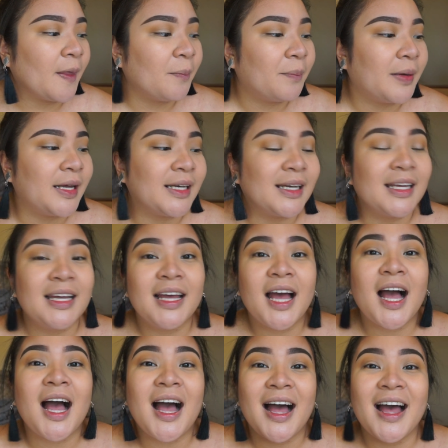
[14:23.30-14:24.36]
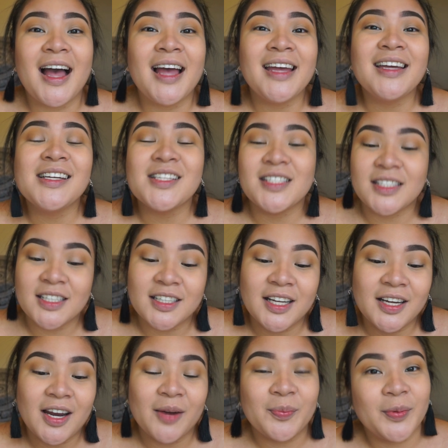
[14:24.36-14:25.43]
but I still
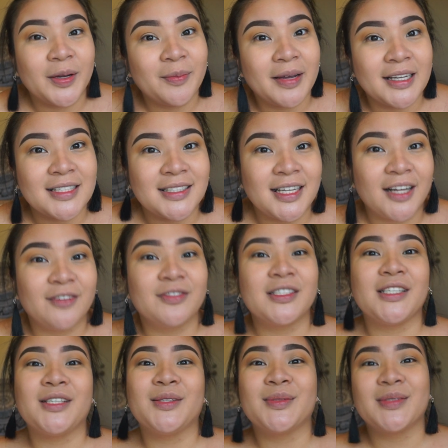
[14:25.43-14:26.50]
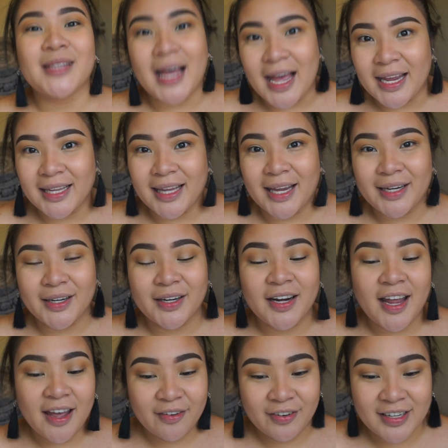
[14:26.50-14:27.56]
cannot bring myself to use eyeliner
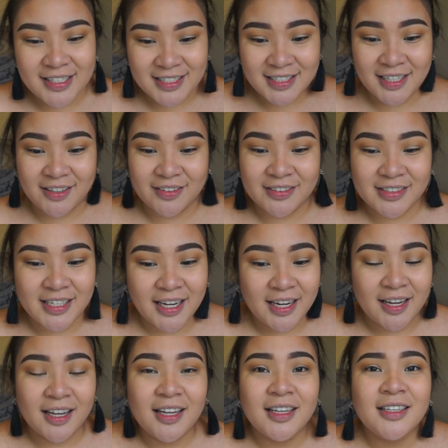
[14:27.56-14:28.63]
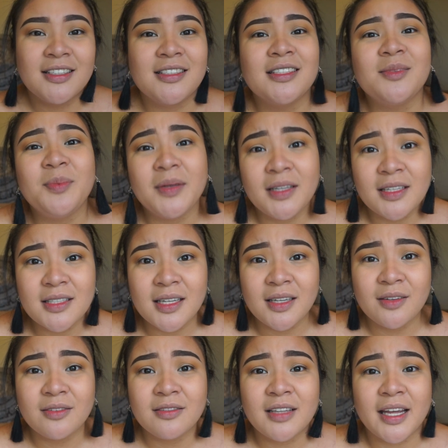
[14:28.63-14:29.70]
every single day just because I
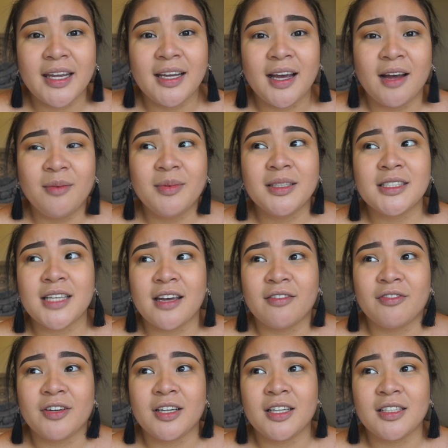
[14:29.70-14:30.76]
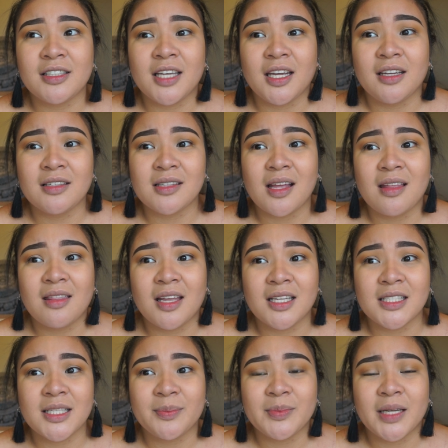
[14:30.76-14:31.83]
don't like how much effort it takes, and then
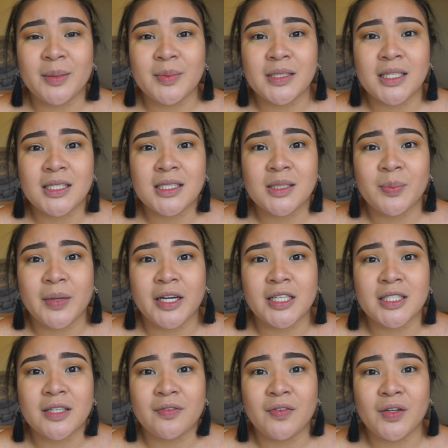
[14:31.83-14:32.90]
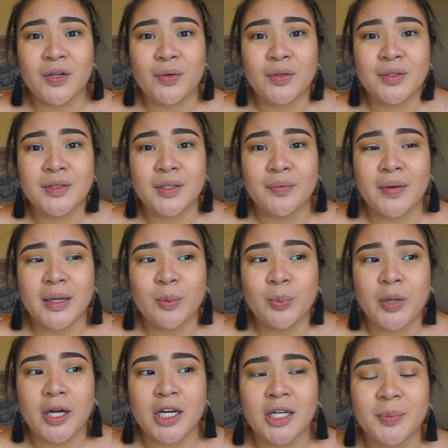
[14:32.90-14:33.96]
sometimes it smears if you don't use the right
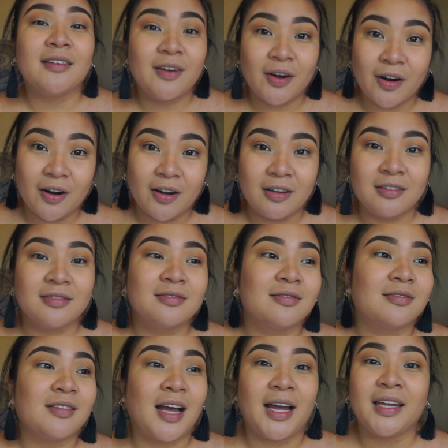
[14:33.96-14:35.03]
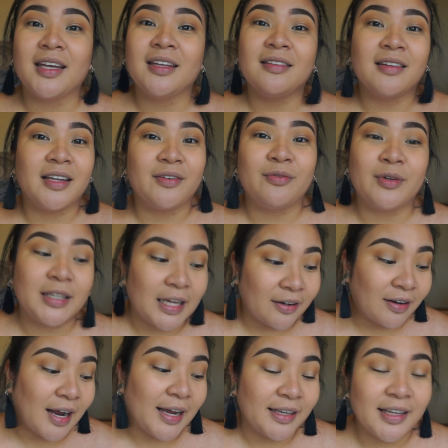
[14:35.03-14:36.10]
product. Girl, I can live
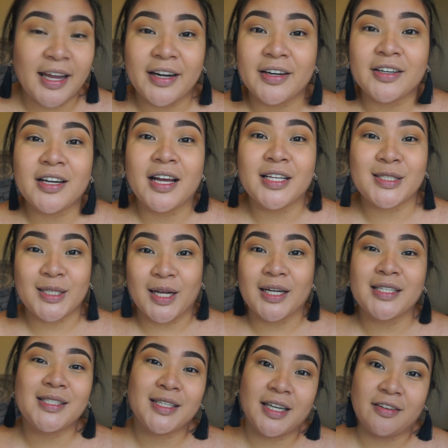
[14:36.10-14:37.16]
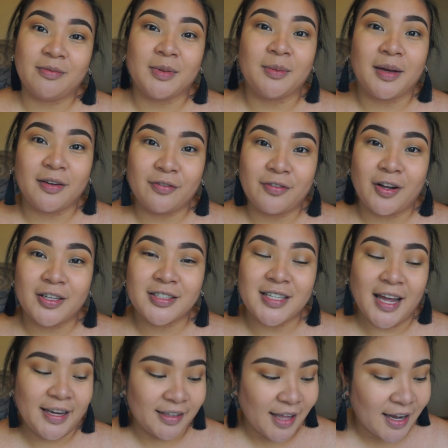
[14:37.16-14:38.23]
without eyeliner as long as you give me my false
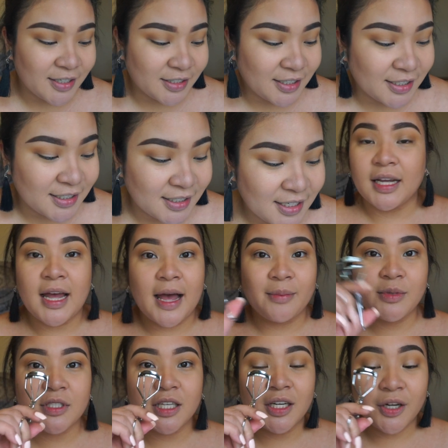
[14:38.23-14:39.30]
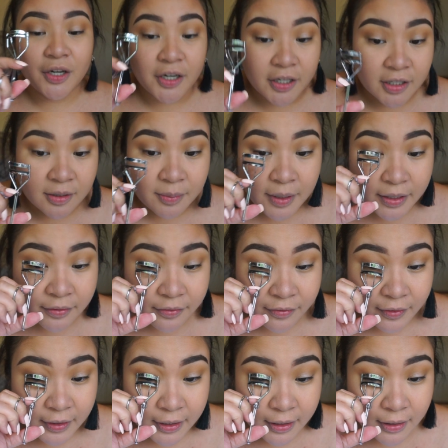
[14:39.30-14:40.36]
eyelashes. I'm just gonna curl my
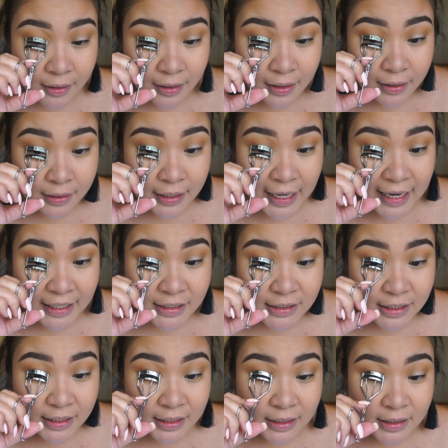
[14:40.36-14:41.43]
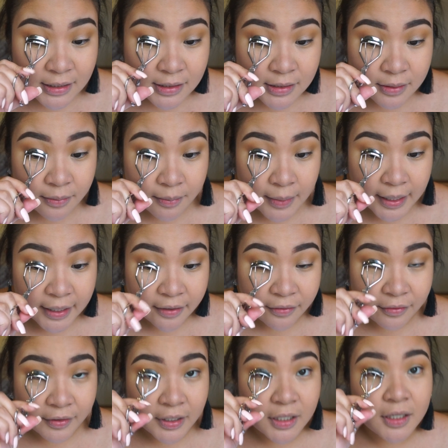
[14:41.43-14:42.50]
real lashes, my
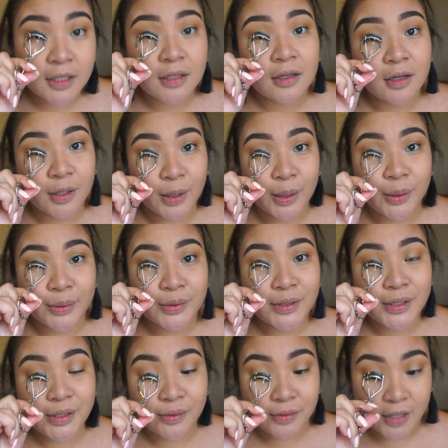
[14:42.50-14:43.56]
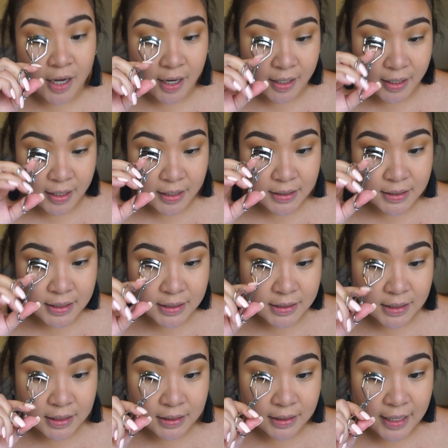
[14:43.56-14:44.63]
real close to
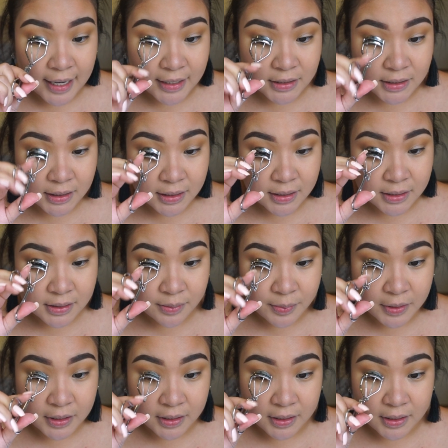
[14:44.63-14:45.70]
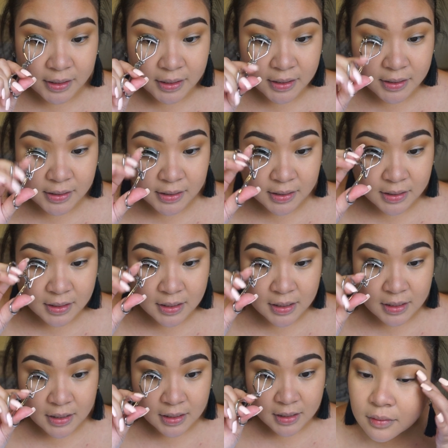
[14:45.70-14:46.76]
non-existent lashes, because
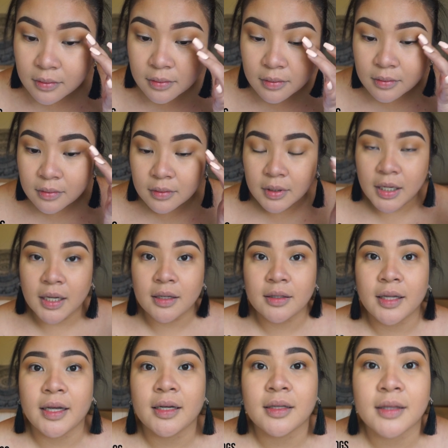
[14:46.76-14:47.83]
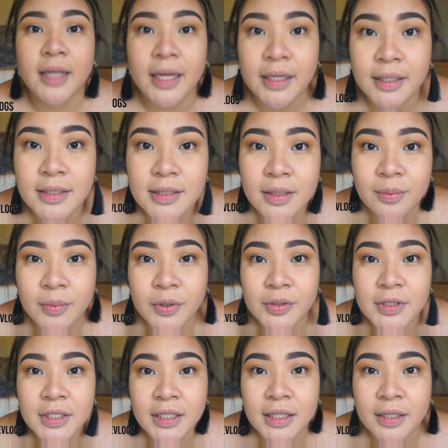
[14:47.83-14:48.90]
okay, like that is the
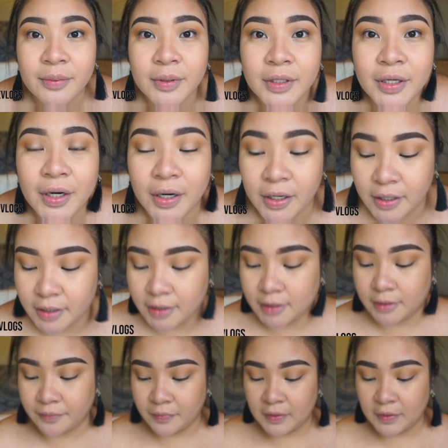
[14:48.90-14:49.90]
most that they would curl.